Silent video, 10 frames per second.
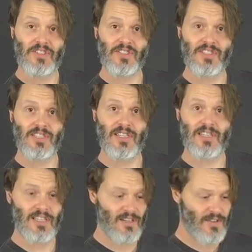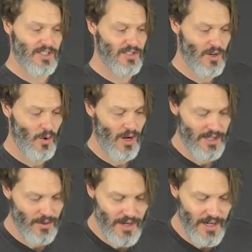this is a you know this is a
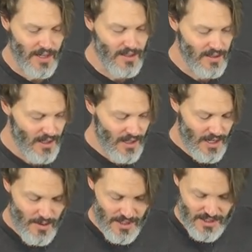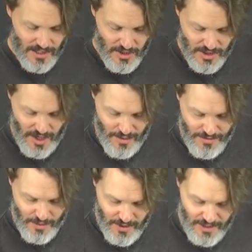quality rig. But uh, just going
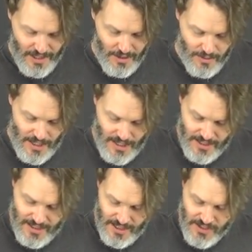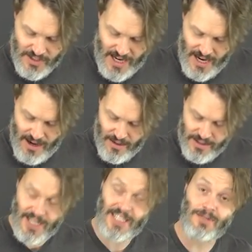through it, you know, 10th uh,
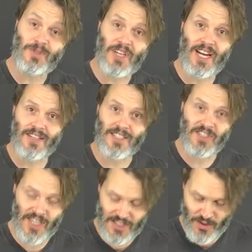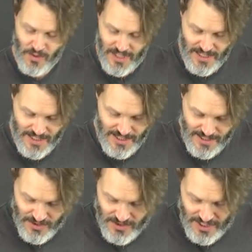scale, it's got some scale
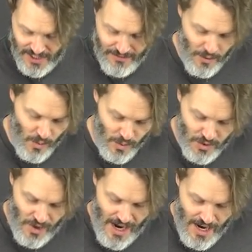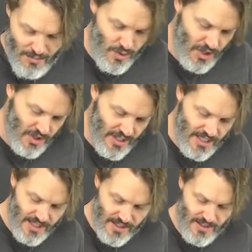accessories, uh, four-wheel drive,
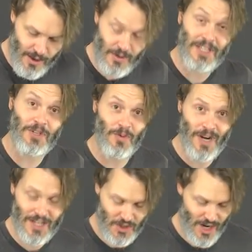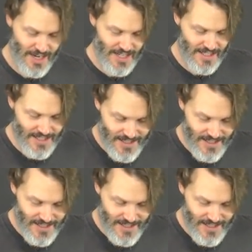brushless, no need to wrench on it.